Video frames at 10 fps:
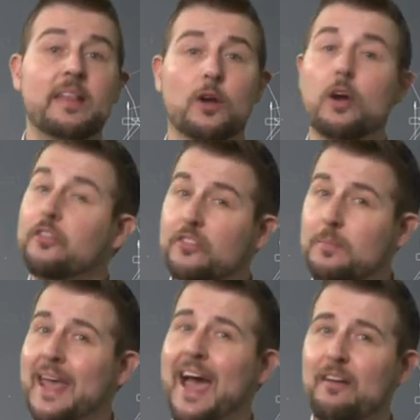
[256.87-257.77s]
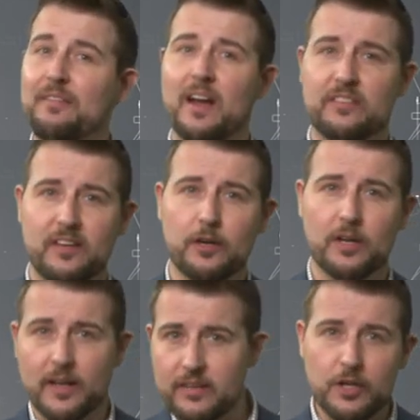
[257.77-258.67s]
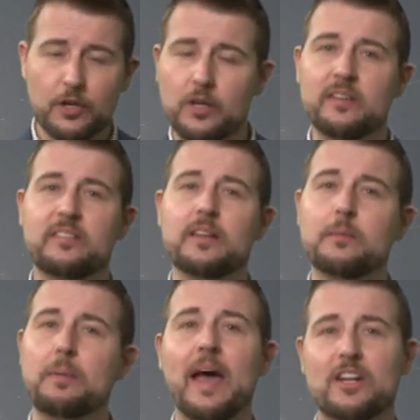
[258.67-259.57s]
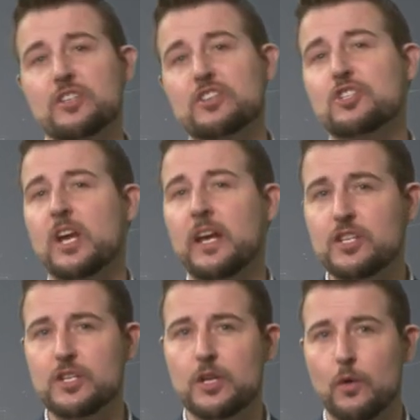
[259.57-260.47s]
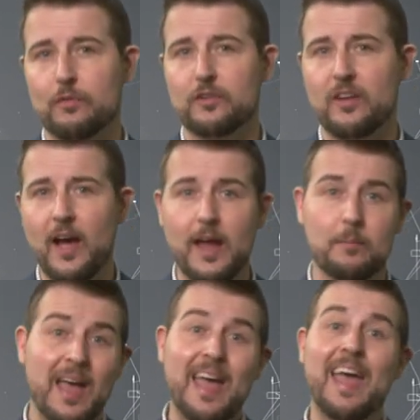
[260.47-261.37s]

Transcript: There are some caveats here, and I think you're going to see the patches changing over time.